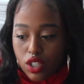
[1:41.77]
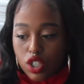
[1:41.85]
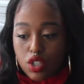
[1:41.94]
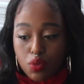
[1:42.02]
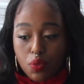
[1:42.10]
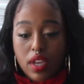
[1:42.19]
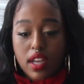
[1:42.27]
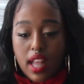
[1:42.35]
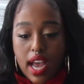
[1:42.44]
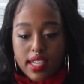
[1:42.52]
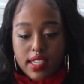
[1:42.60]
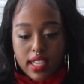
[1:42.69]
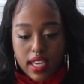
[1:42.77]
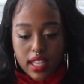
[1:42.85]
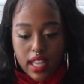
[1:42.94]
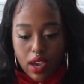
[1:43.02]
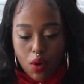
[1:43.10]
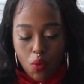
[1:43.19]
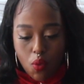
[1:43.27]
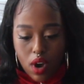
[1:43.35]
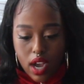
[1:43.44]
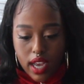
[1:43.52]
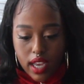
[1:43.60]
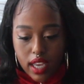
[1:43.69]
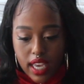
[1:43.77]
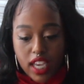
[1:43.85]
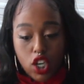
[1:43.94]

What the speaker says: just realizing what